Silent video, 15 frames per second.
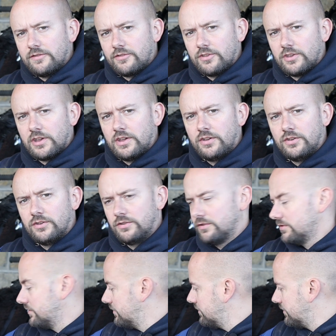of the
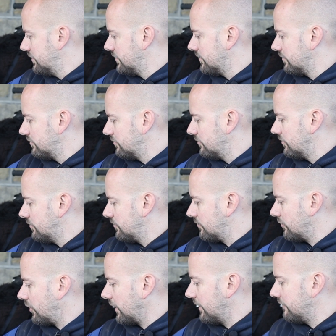
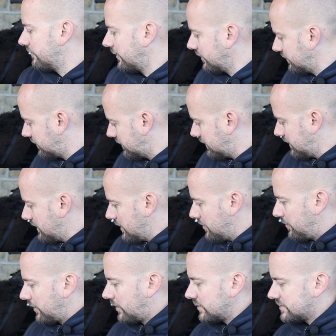Royal Enfield,
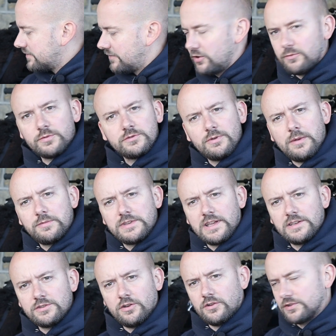because of the upswept
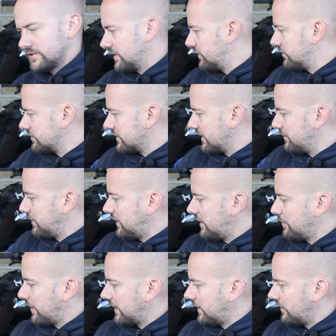exhaust, it does limit your
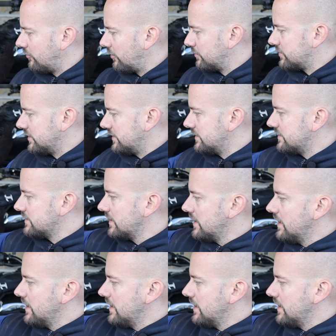pannier options.